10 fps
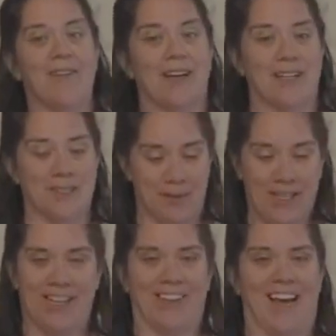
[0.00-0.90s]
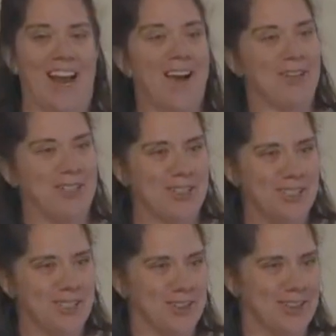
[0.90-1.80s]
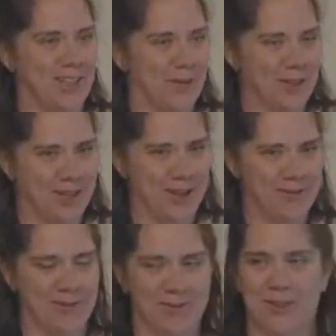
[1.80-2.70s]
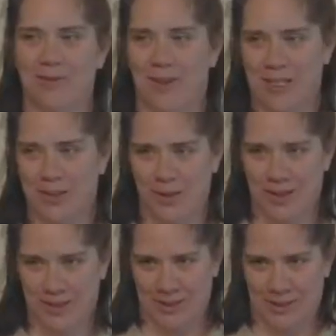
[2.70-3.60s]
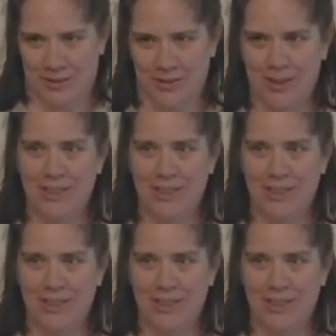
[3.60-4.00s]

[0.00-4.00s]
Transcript: Speaking of that, I have a good turn that I would love to invite you all to do.